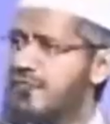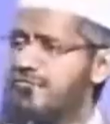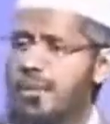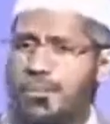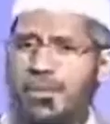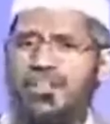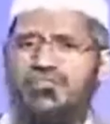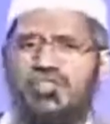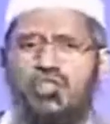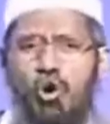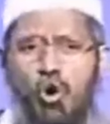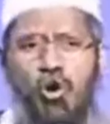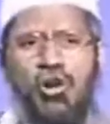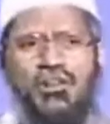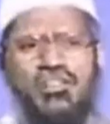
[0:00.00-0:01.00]
If the person
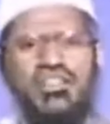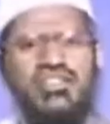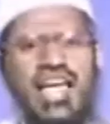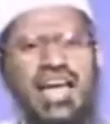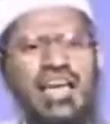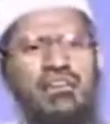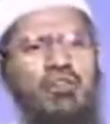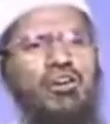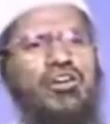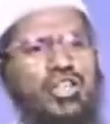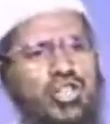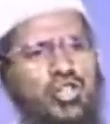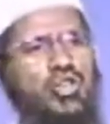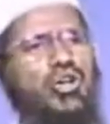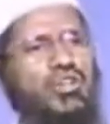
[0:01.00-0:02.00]
owns the channel, what
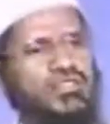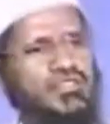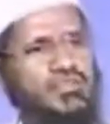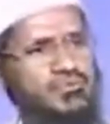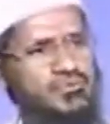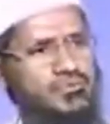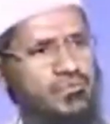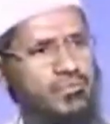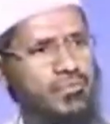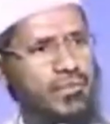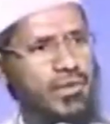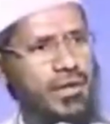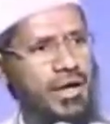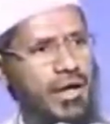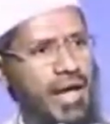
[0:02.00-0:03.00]
he shows,
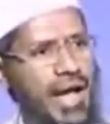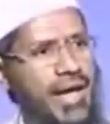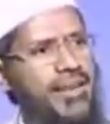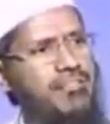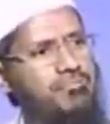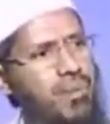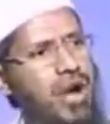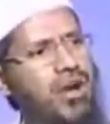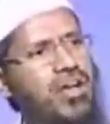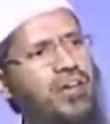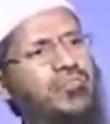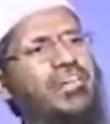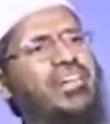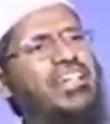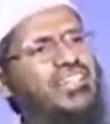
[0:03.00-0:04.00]
and is proud
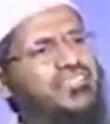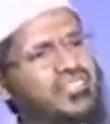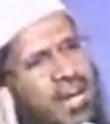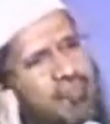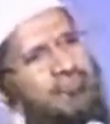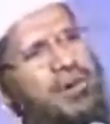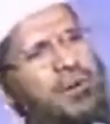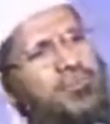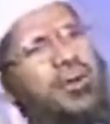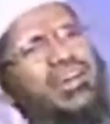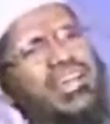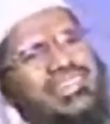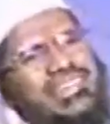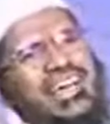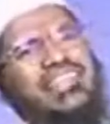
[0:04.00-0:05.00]
of it, it's confirmed
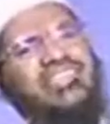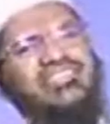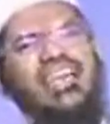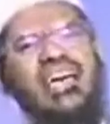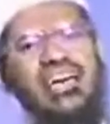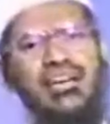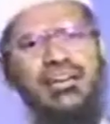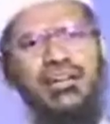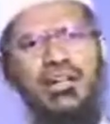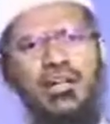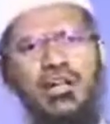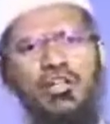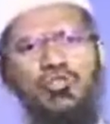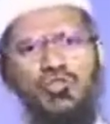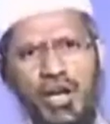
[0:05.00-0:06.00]
what they have done is there.
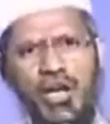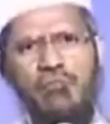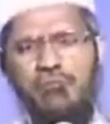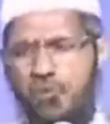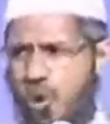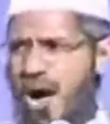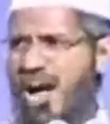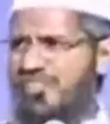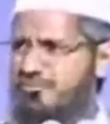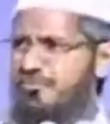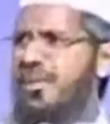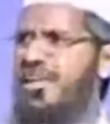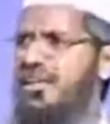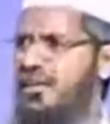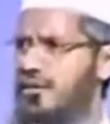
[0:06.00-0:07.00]
So if you ask
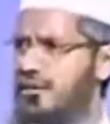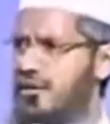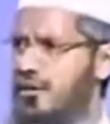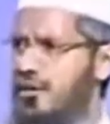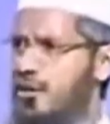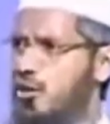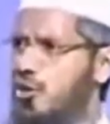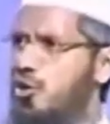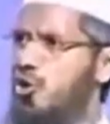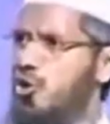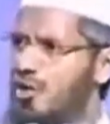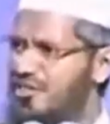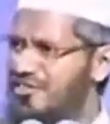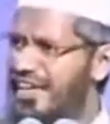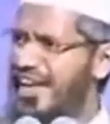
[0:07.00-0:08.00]
me,
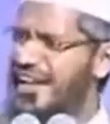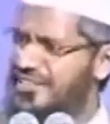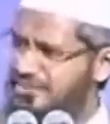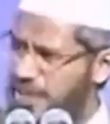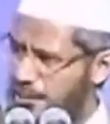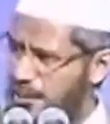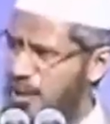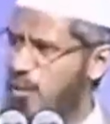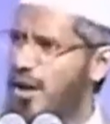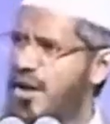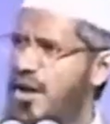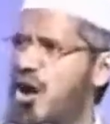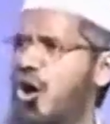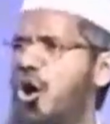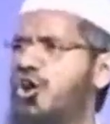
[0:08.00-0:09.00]
who is terrorist number
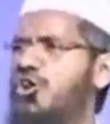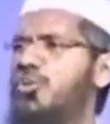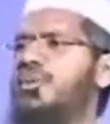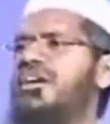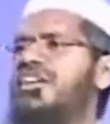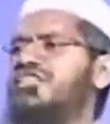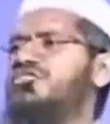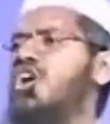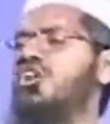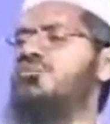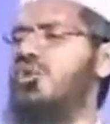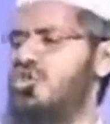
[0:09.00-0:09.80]
one, according to me, it is George